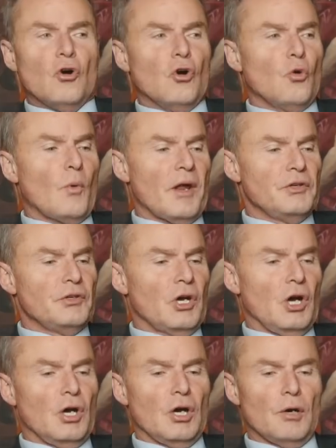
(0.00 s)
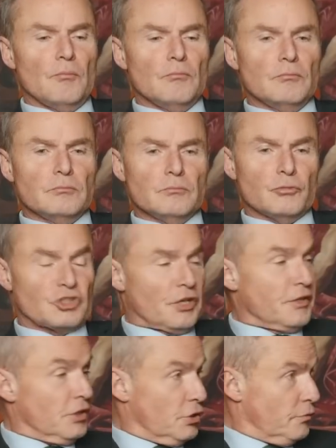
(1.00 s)
or when um, which I
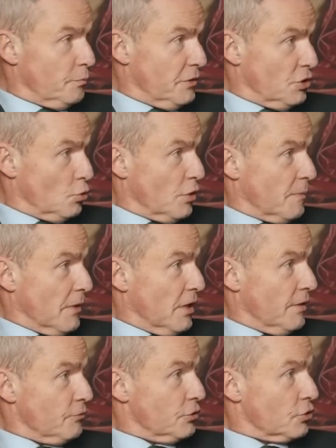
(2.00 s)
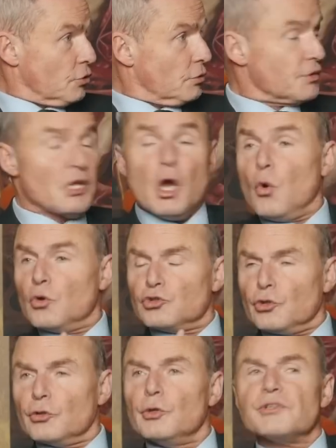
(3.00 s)
think you've been talking about, haven't you, John Lewis,
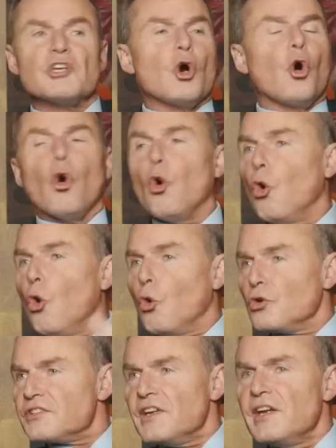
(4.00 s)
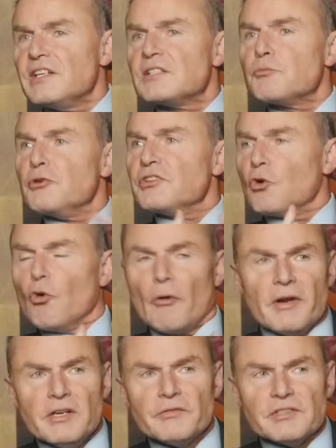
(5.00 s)
John Lewis or, or Sainsbury's or
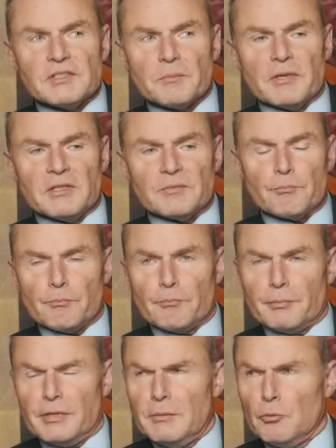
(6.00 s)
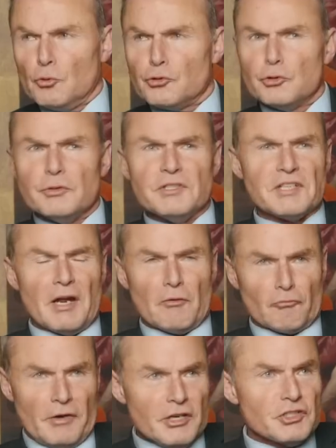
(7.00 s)
any of these pe people do these
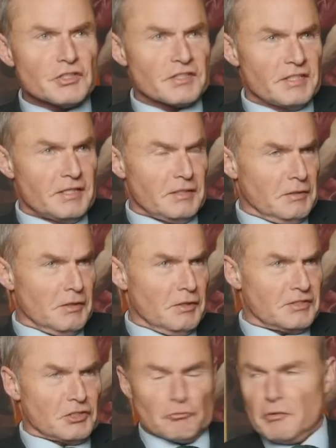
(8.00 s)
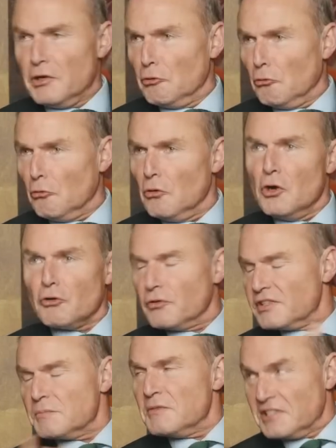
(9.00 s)
outrageously surreal
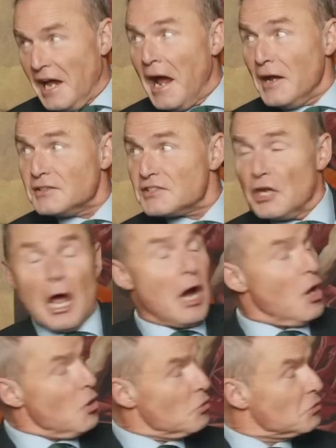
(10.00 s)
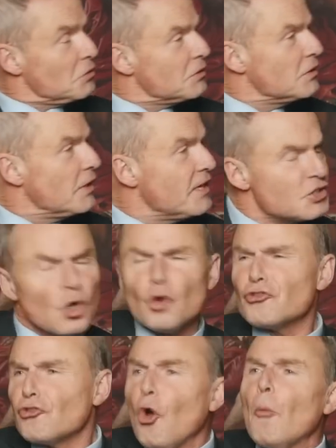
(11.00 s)
Christmas ads now, mm. it's not
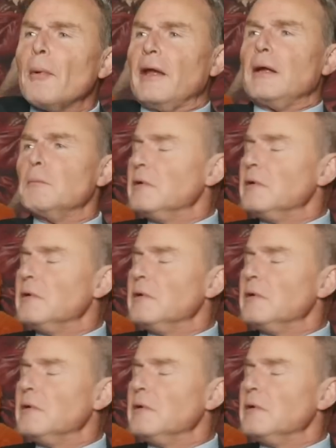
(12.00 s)
stopping